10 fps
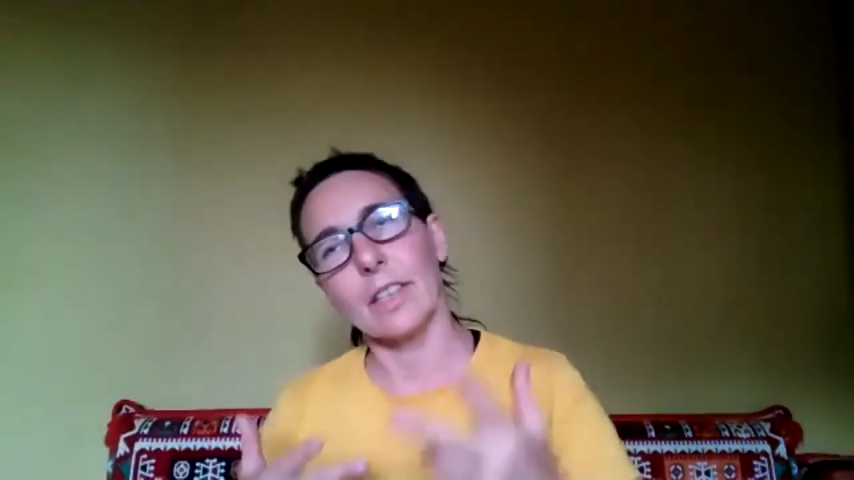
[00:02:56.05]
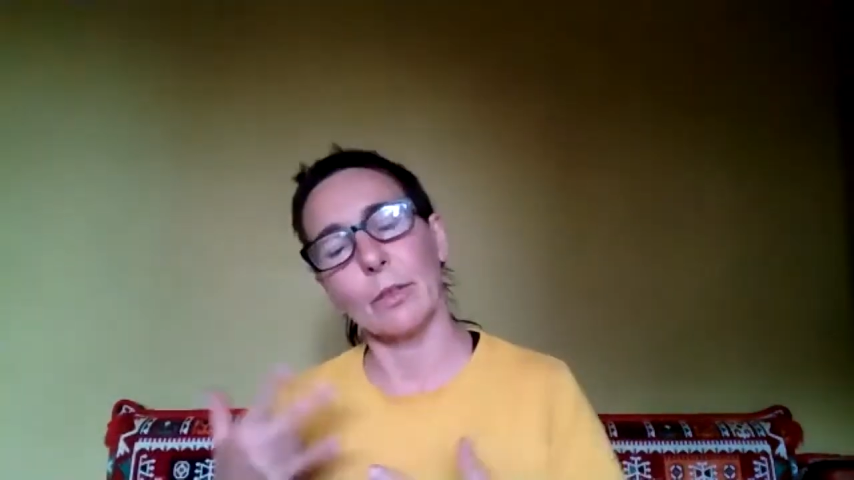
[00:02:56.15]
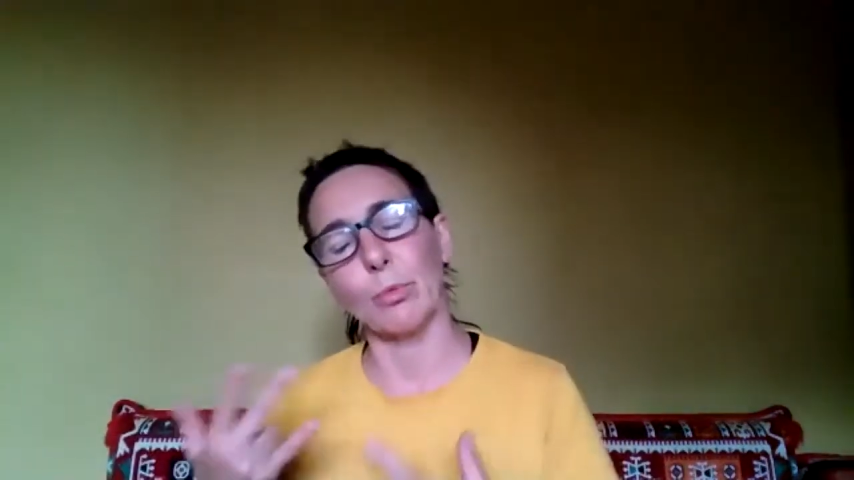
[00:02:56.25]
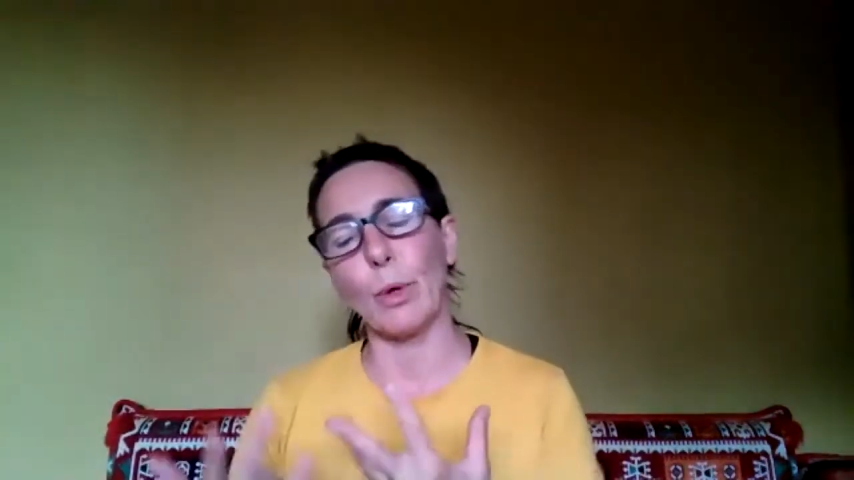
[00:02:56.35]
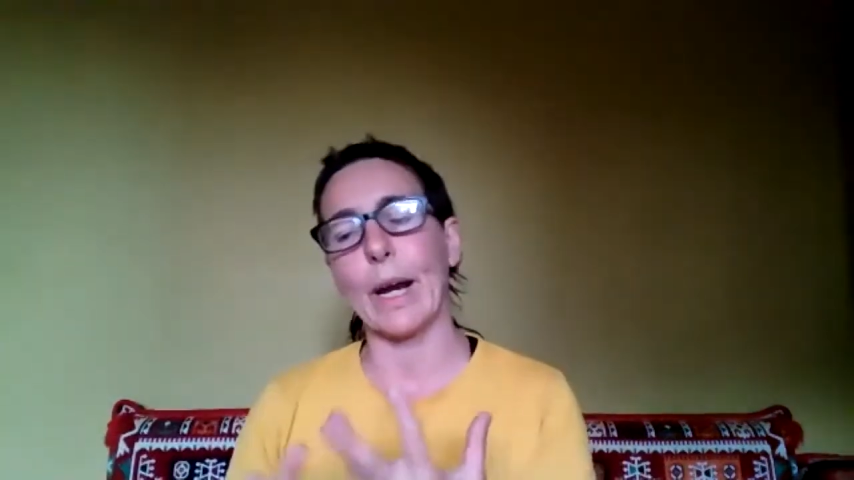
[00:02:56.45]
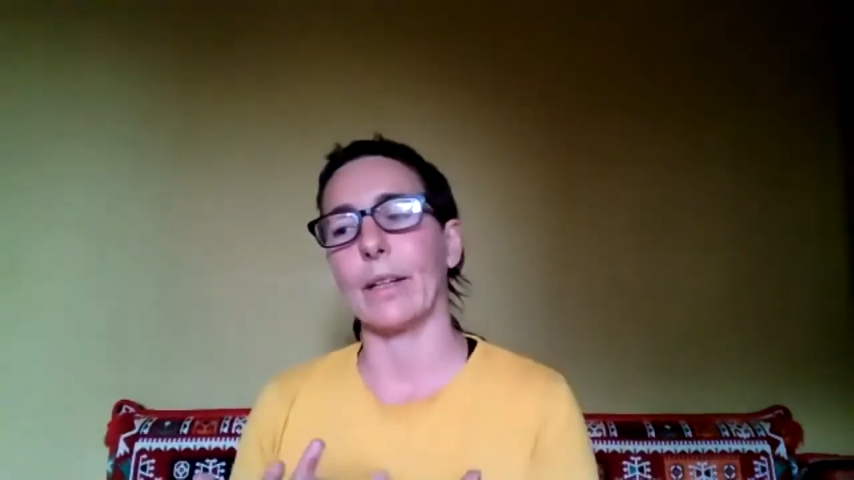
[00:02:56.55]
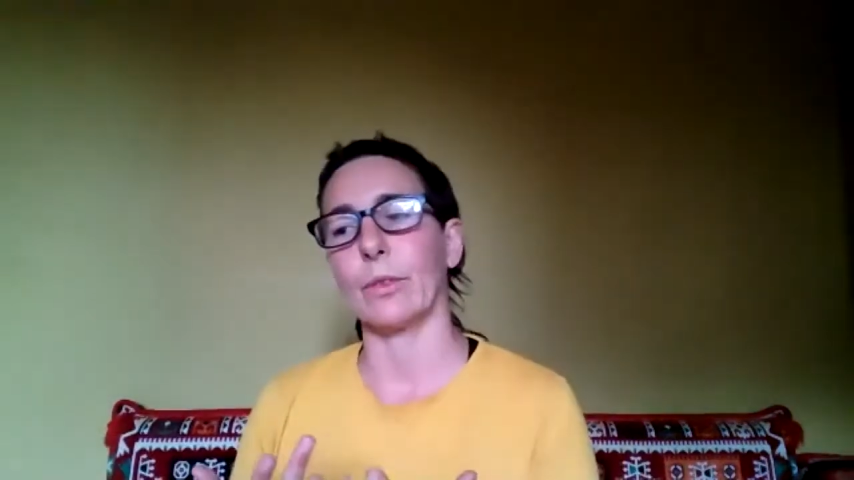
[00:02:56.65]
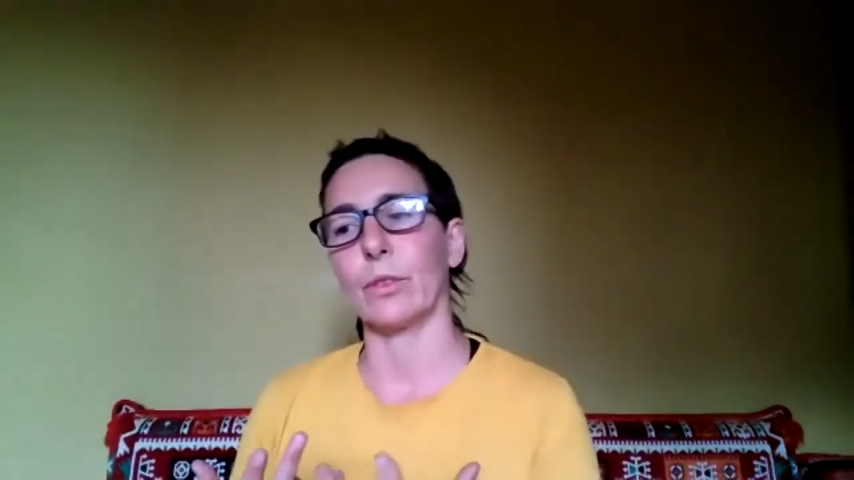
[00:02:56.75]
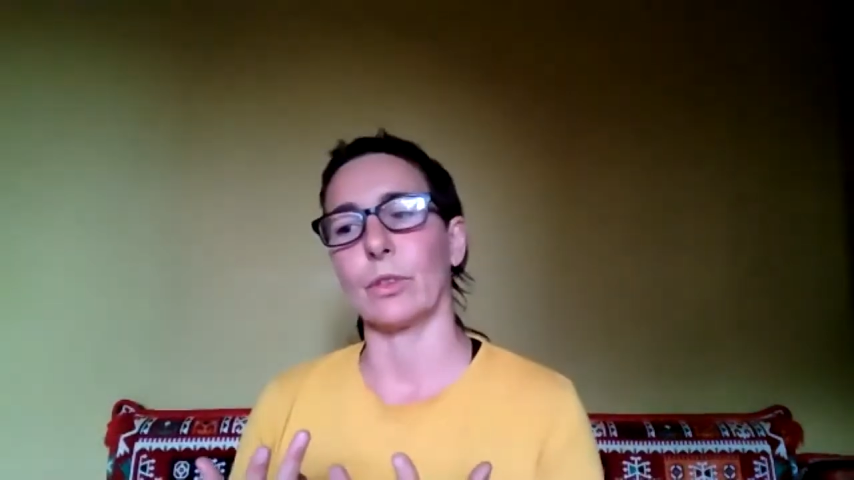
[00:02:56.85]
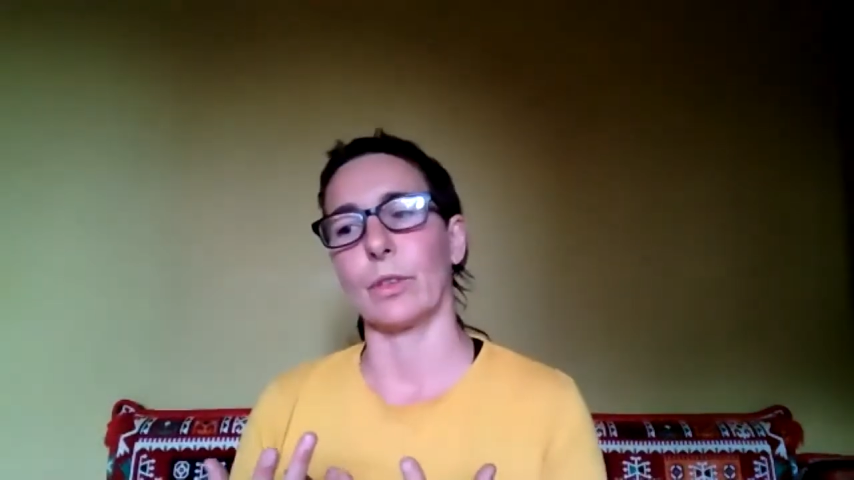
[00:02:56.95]

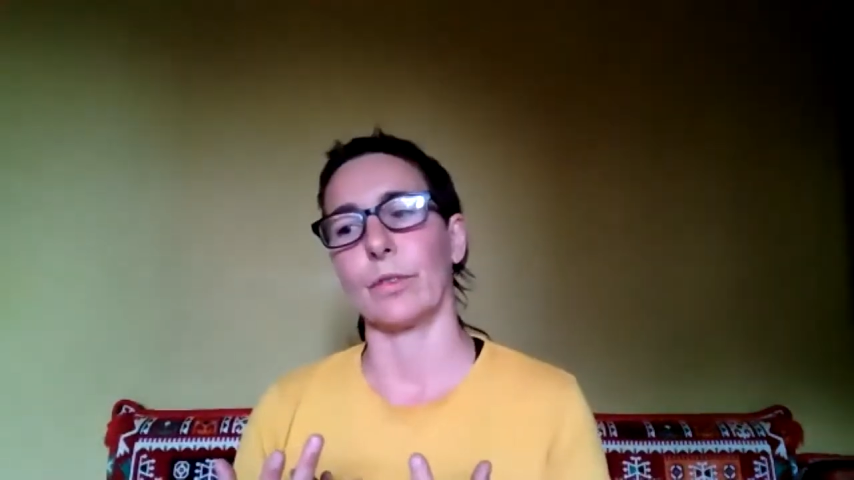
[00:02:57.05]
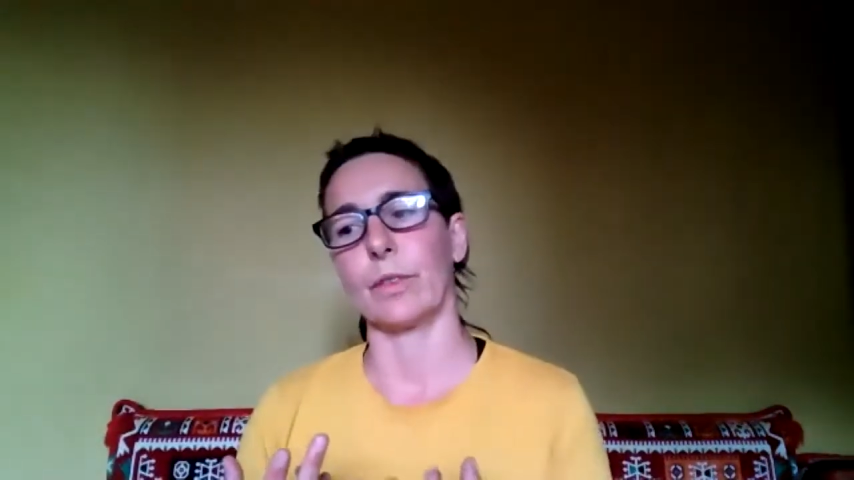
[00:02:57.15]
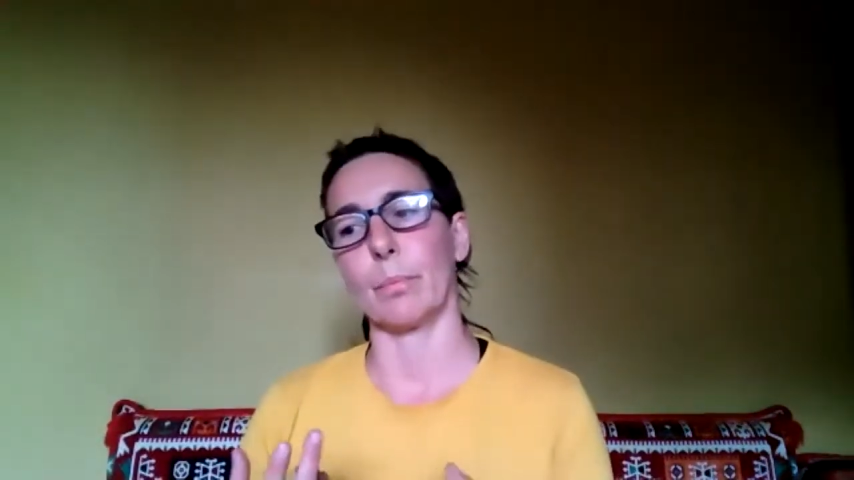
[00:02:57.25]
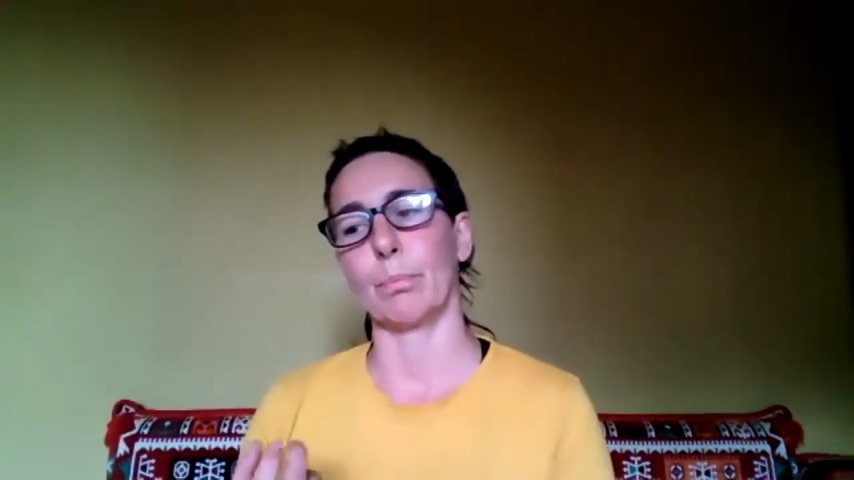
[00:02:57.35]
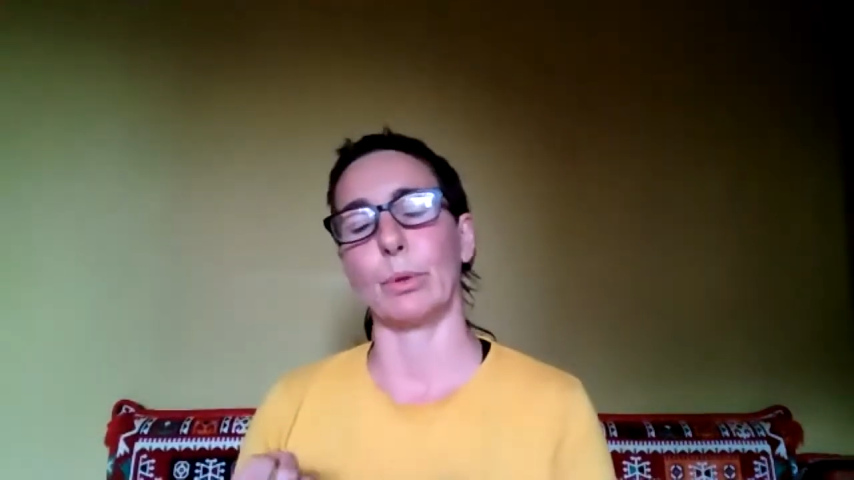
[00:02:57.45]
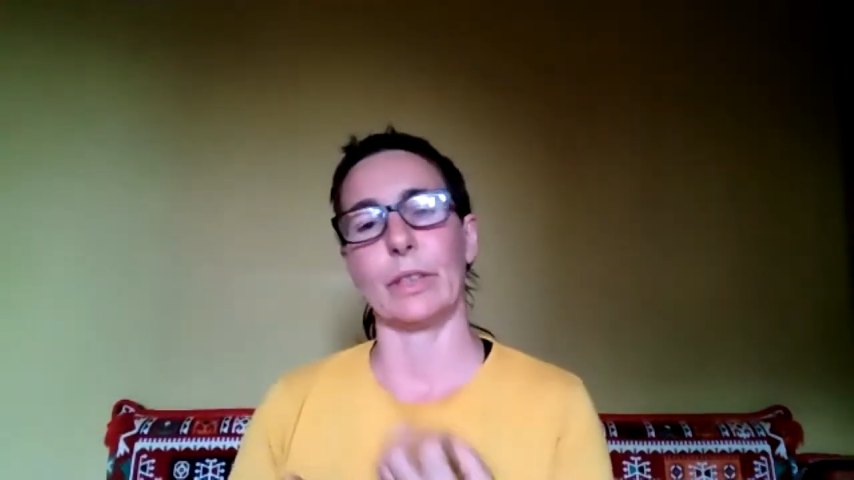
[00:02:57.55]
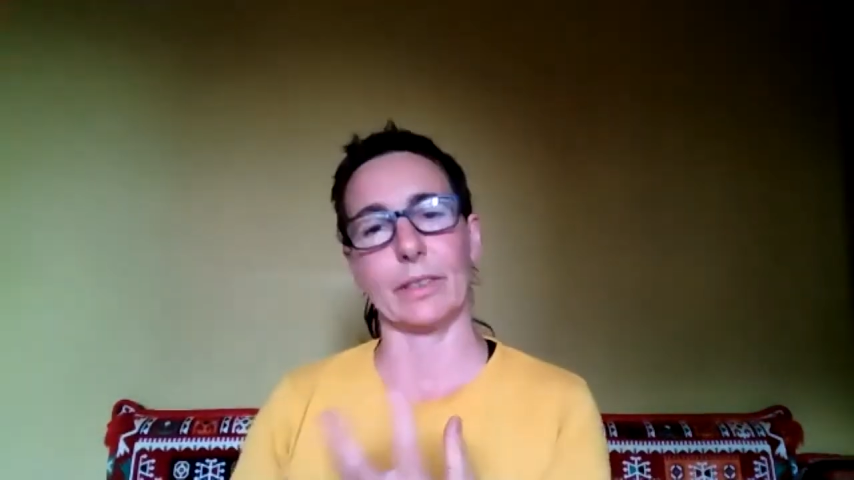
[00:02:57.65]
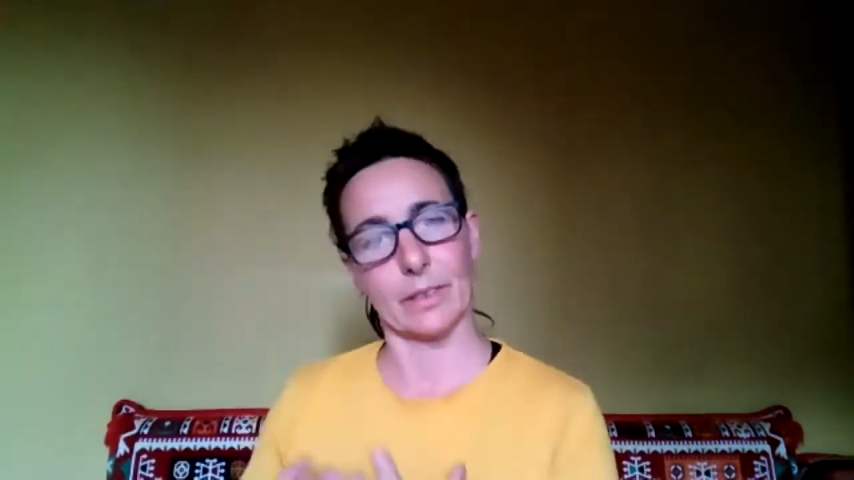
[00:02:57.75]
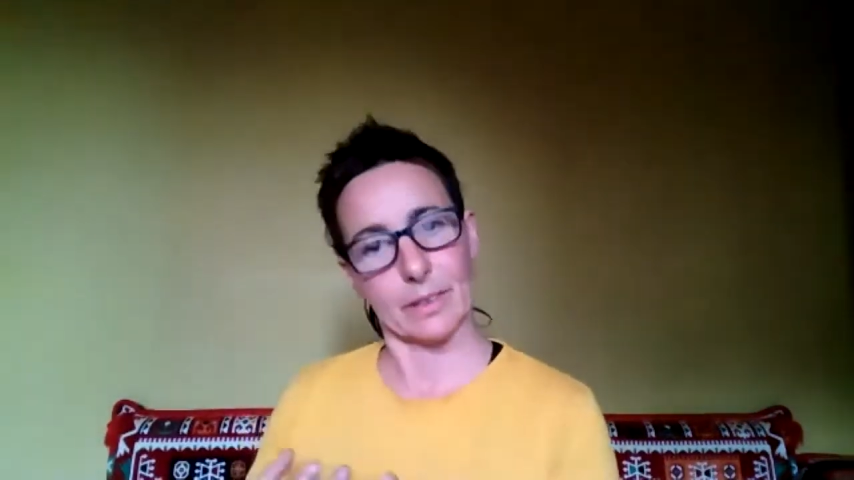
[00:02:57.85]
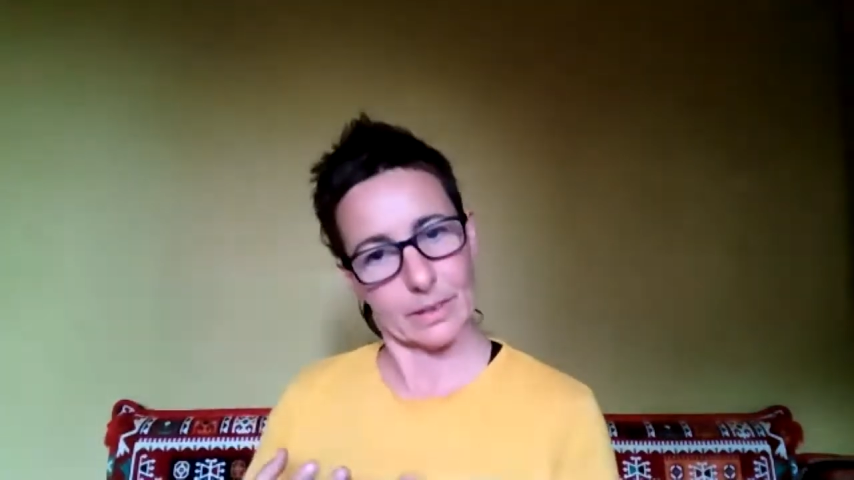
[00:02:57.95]
around sort of the
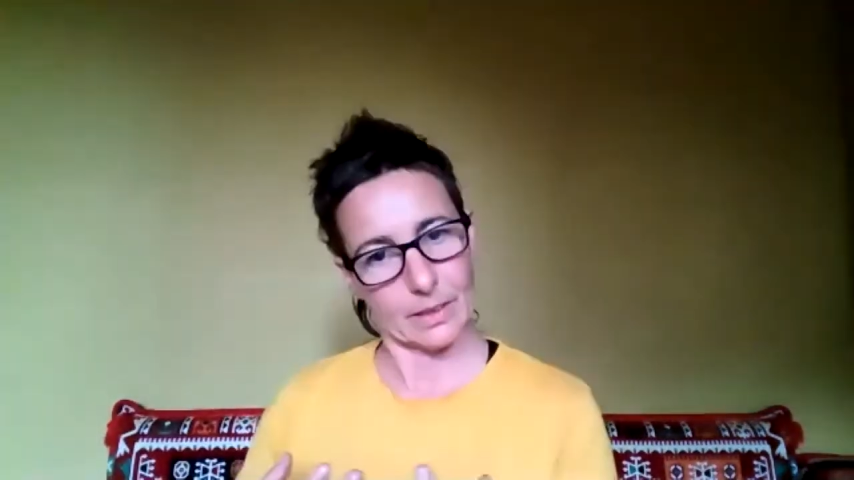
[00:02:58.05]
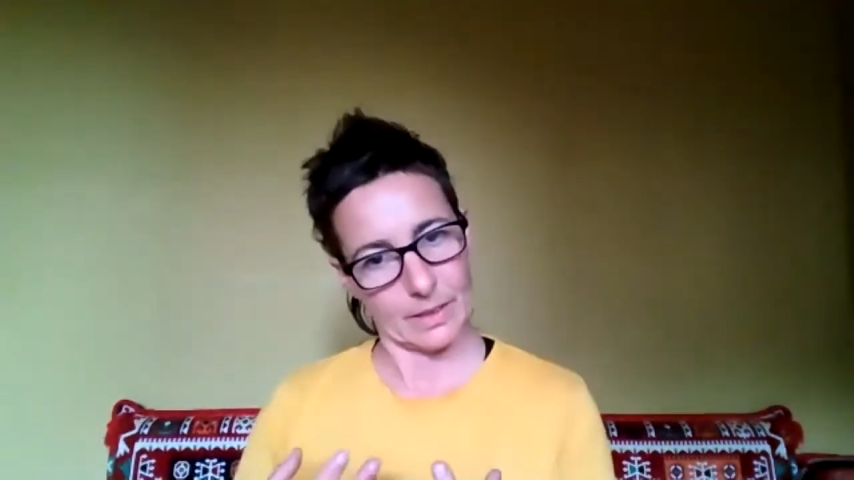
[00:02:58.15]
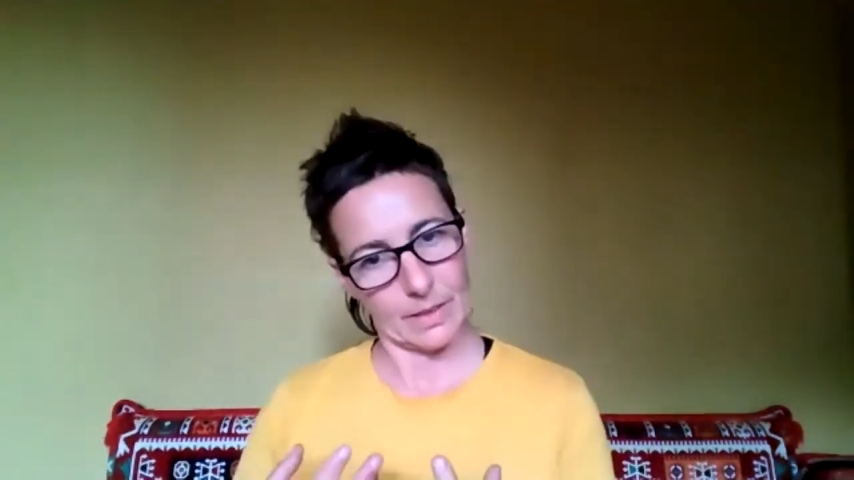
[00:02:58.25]
Buddhist